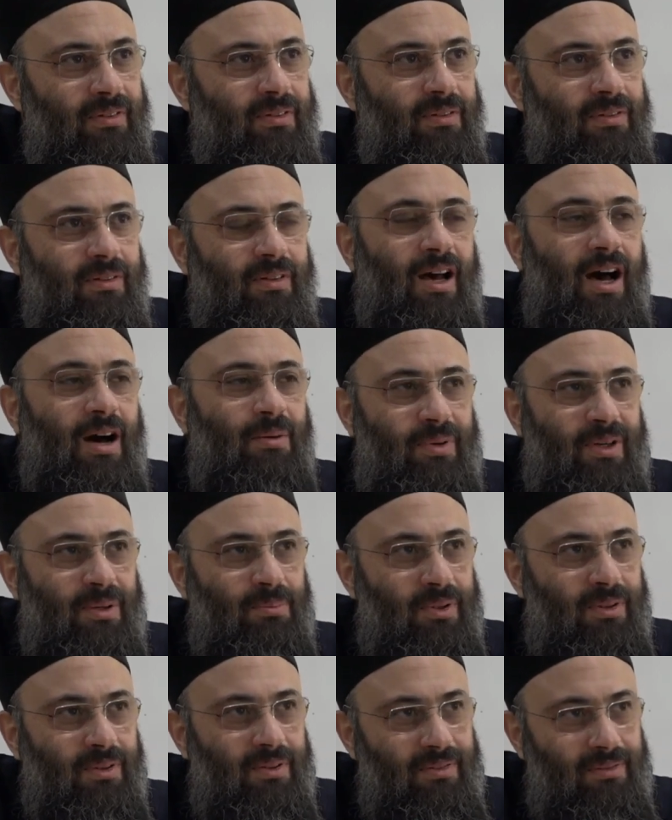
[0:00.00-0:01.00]

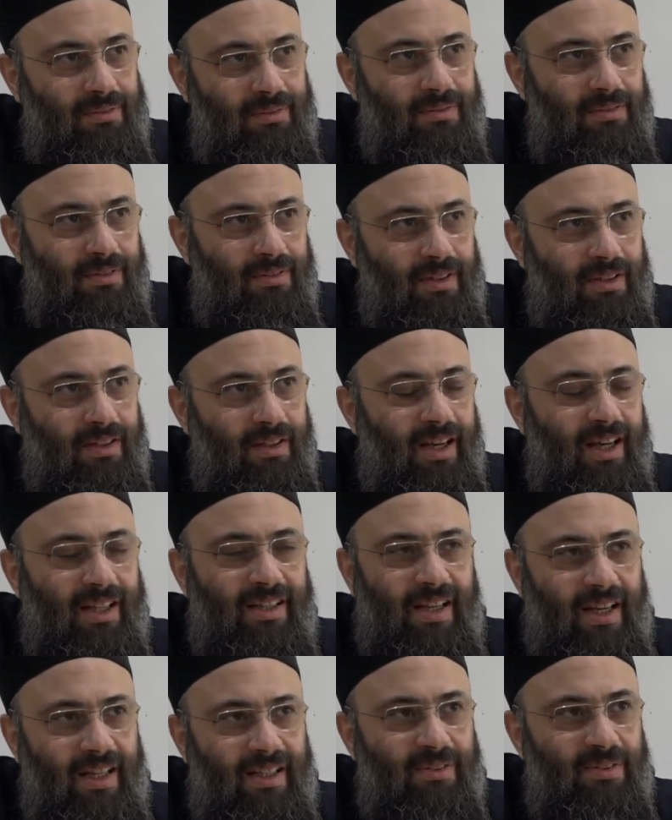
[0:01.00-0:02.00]
comparable. At
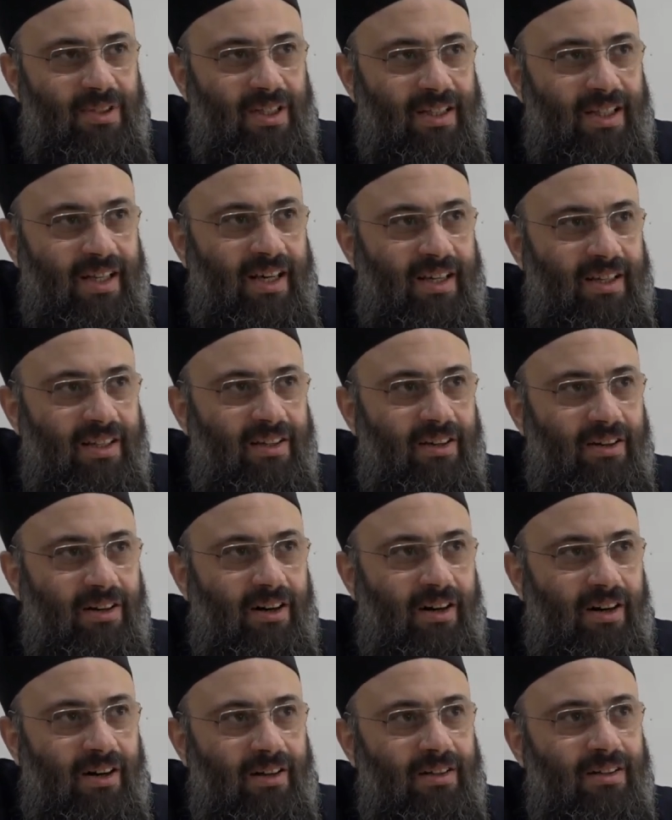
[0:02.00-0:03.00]
the end of the day, they
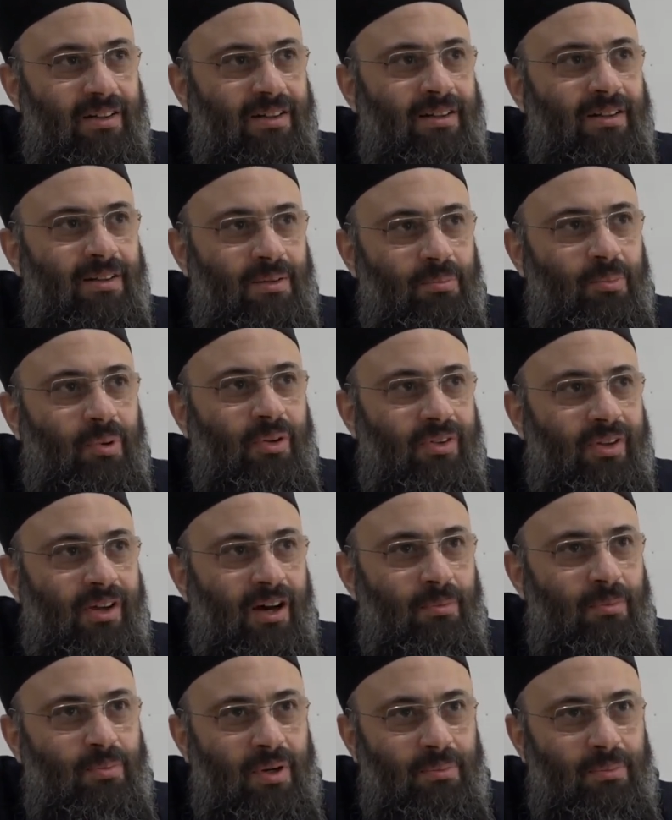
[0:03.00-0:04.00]
are both
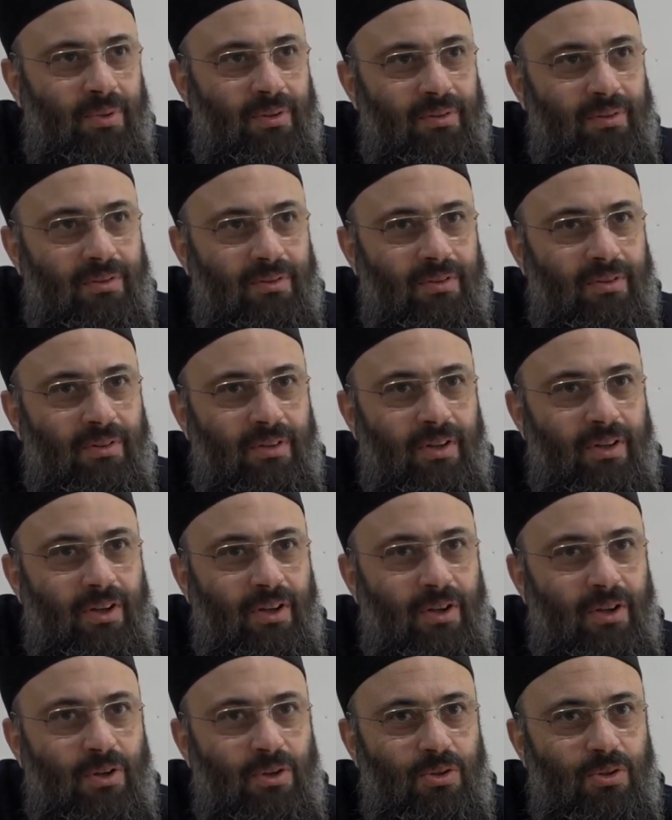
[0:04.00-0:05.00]
comparable.
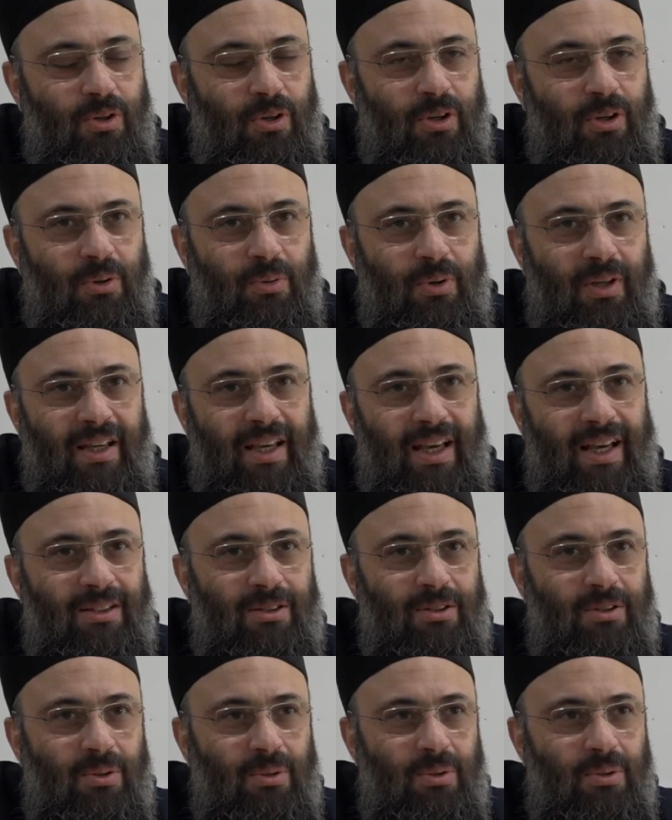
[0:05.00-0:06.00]
So you will
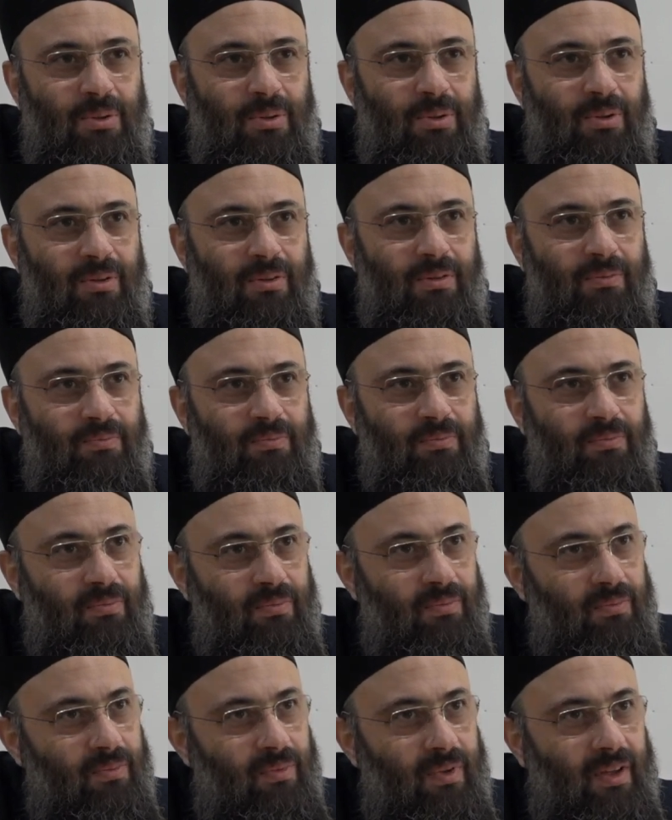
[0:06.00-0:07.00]
get to
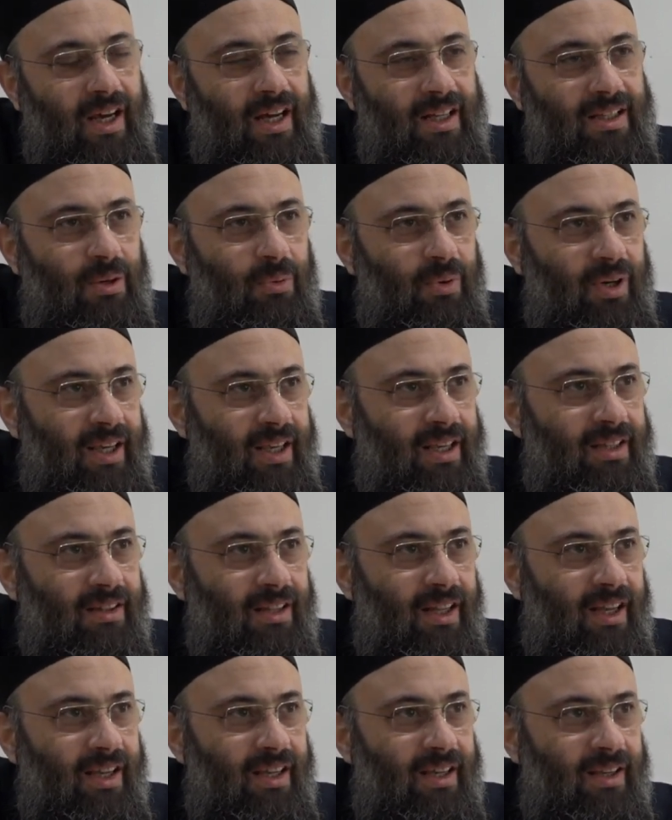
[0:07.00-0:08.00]
a Tawheed
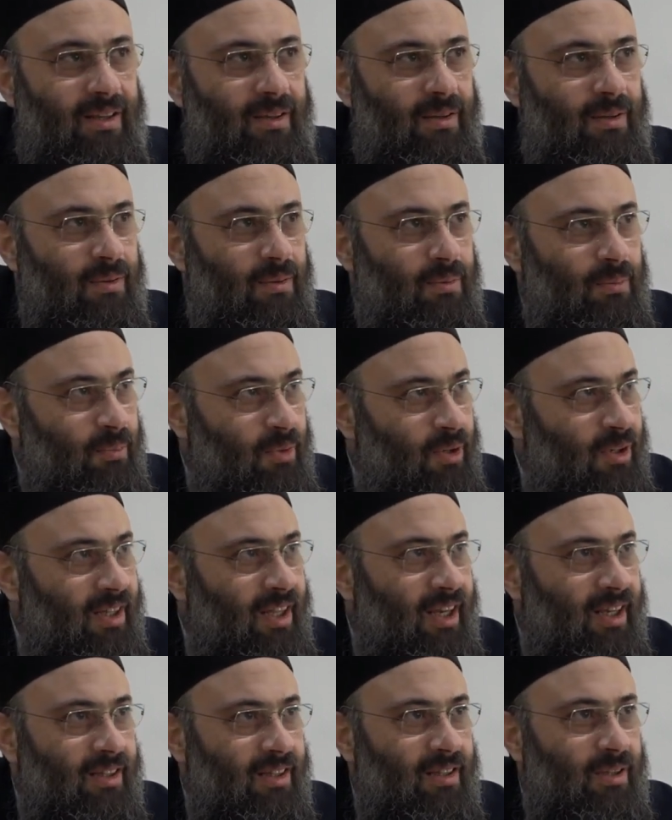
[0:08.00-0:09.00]
more
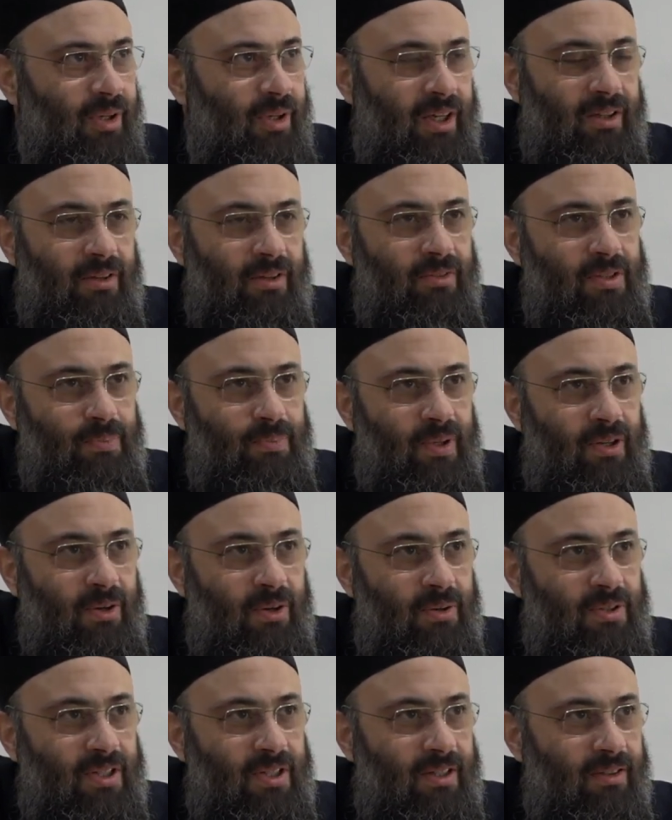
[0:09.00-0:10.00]
like the Tawheed of
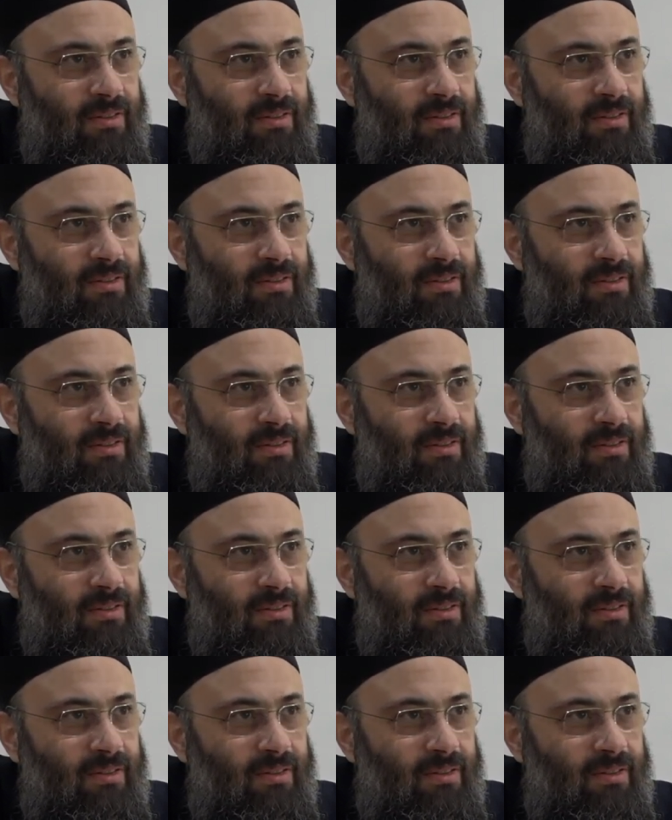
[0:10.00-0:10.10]
Spinoza